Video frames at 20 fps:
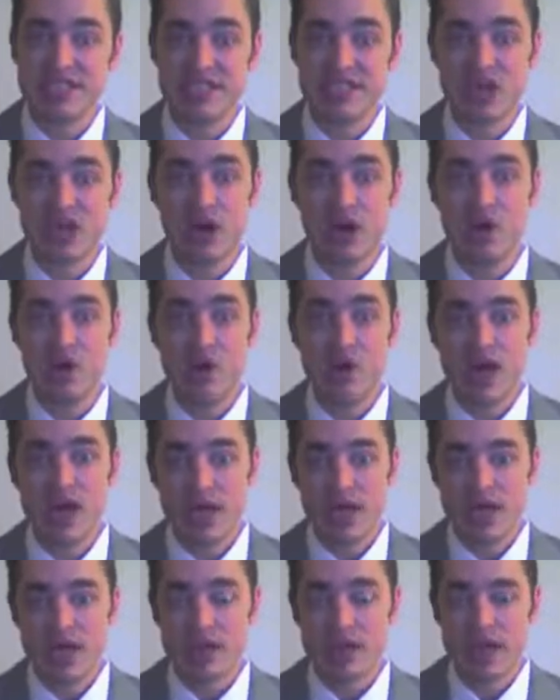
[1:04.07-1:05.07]
so,
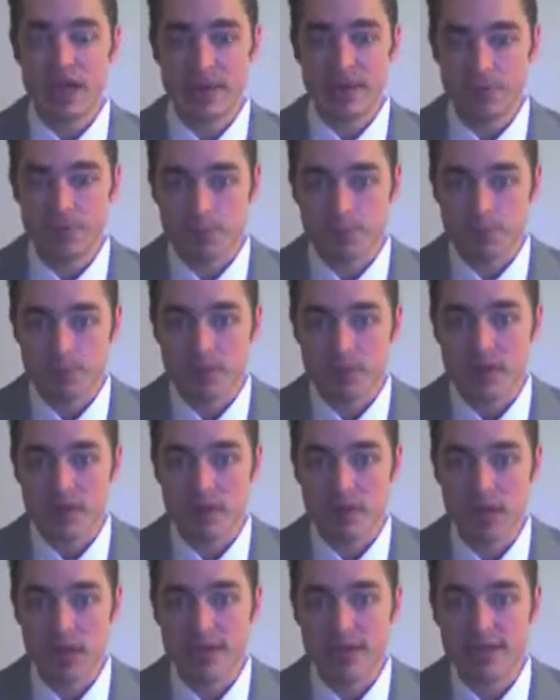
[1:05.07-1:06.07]
like a
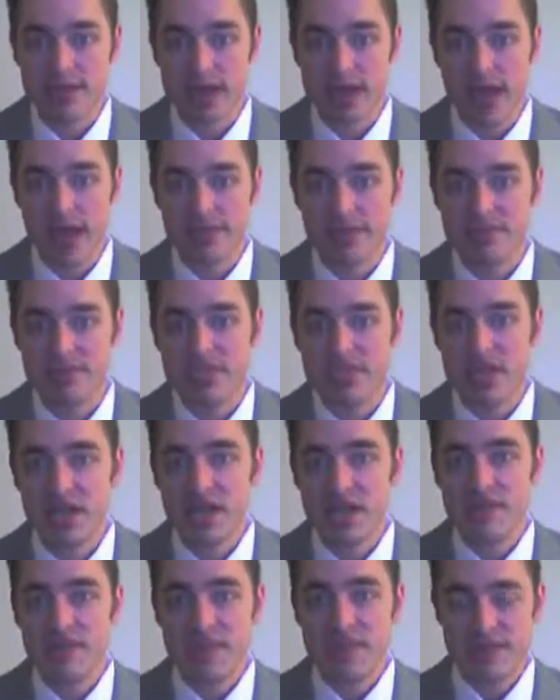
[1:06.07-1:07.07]
lot of times
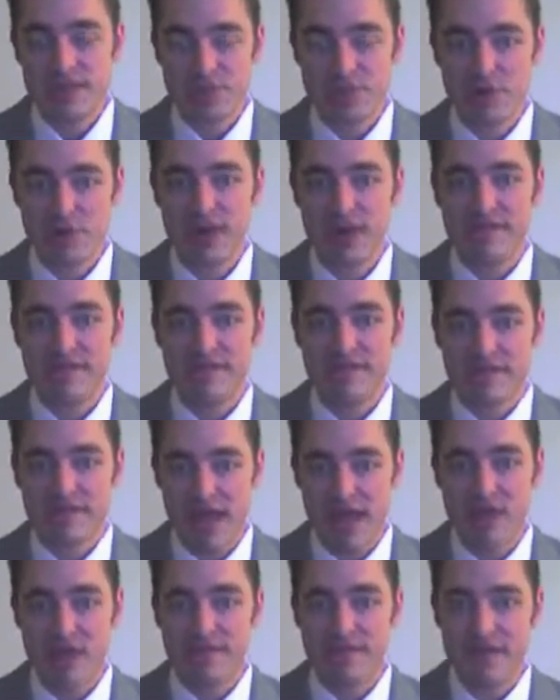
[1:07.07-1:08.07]
people have
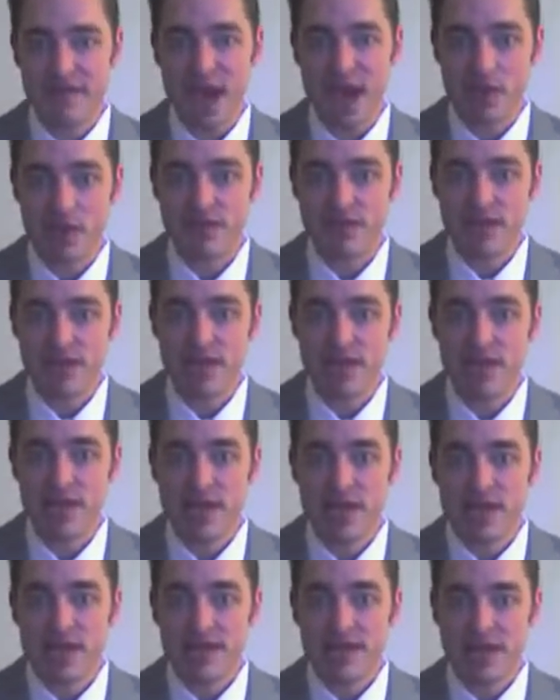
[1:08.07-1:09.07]
now found
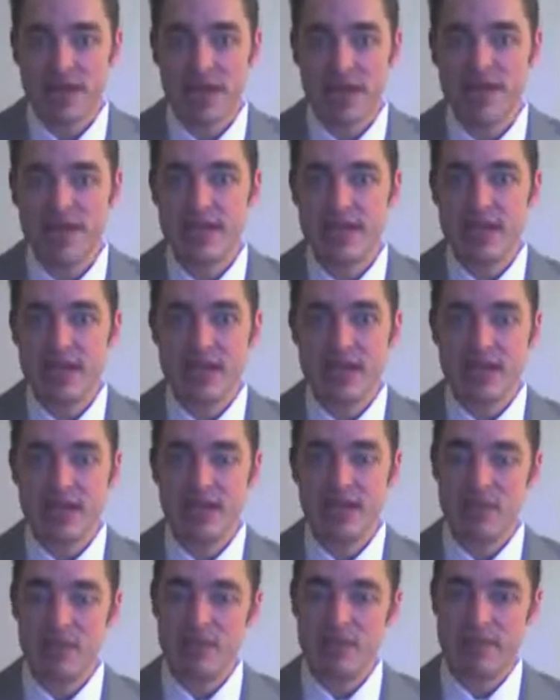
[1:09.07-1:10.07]
that,
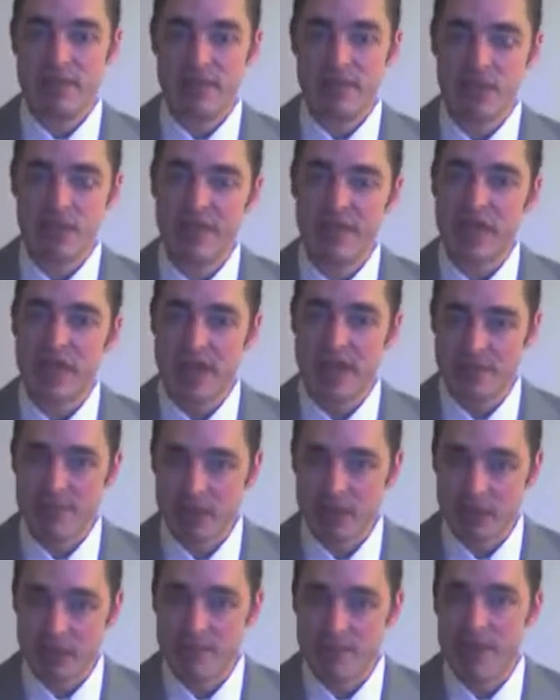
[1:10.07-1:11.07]
when people have a
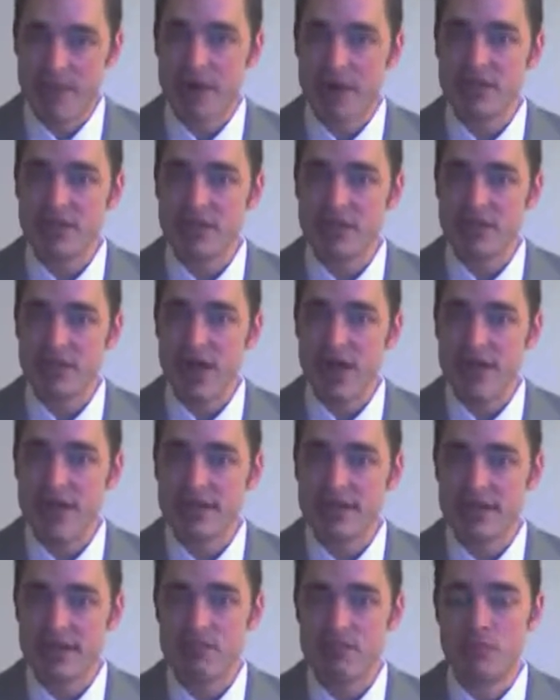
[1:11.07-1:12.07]
chemical imbalance in their head,
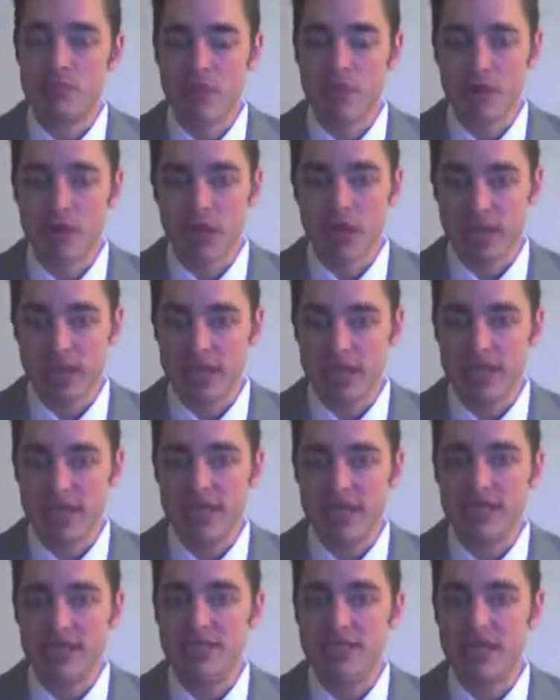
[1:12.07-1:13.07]
they're more likely
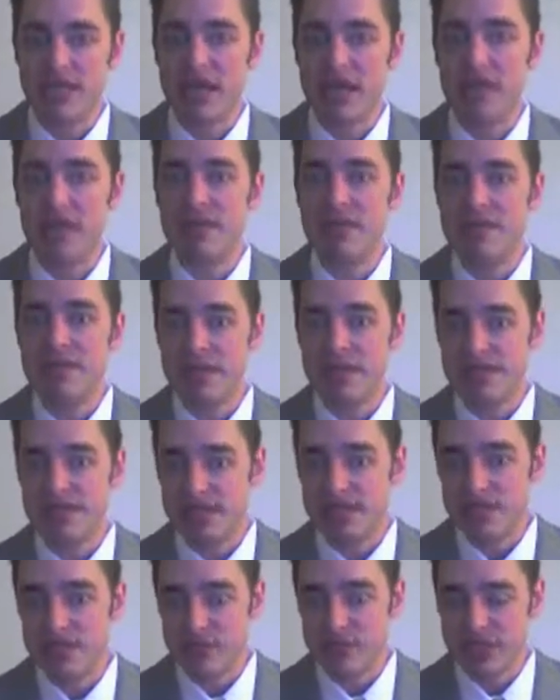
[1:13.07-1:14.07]
to become
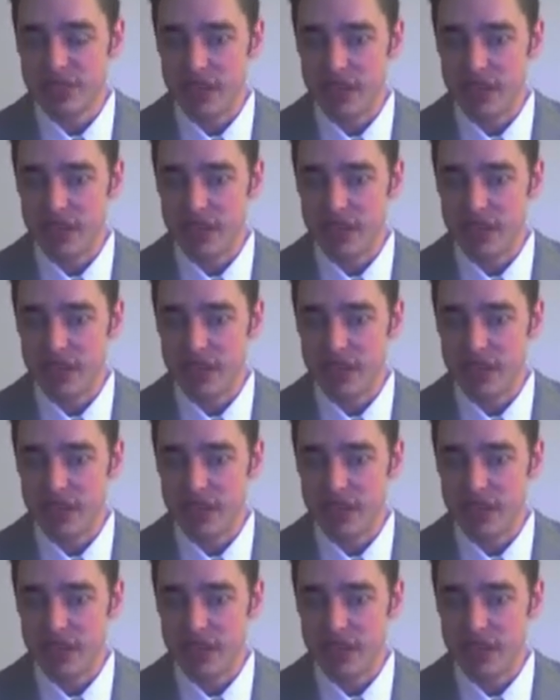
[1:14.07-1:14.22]
addicted to